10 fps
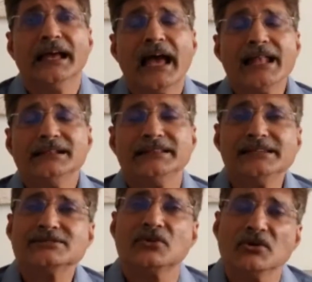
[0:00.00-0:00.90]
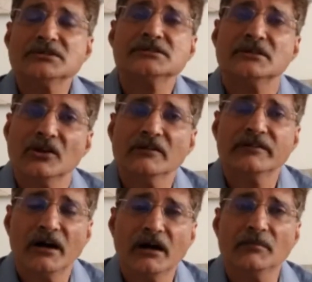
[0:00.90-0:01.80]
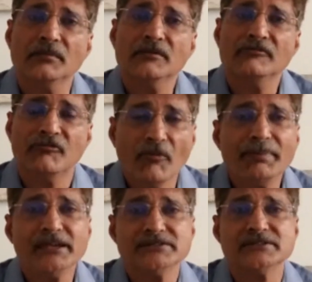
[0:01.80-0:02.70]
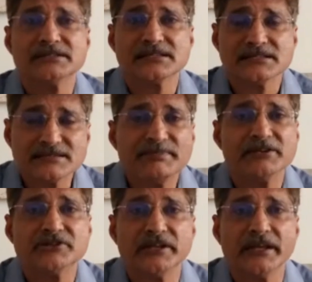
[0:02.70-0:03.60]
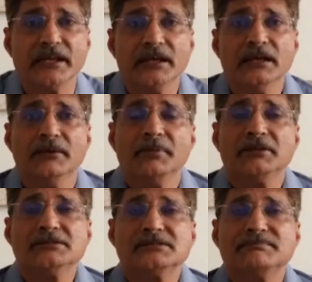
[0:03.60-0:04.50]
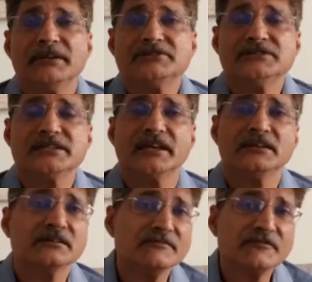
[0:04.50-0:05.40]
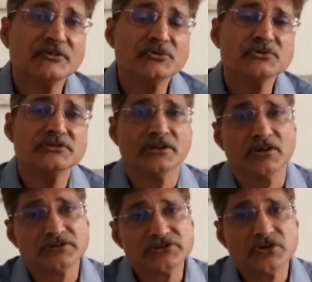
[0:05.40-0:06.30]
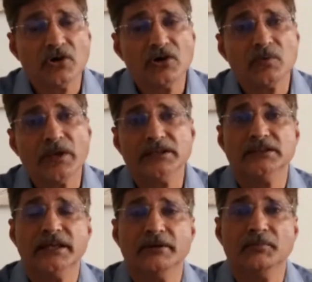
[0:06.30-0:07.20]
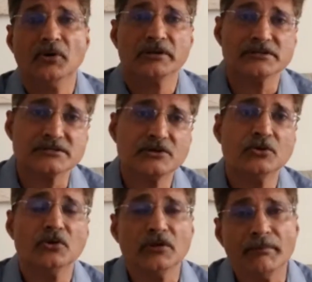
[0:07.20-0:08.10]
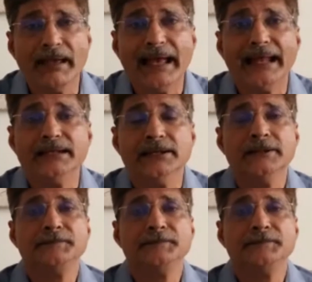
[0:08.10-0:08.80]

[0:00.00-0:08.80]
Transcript: And this causes a lot of harm for patients, especially because patients get confused, they're not sure whether their report is good or bad.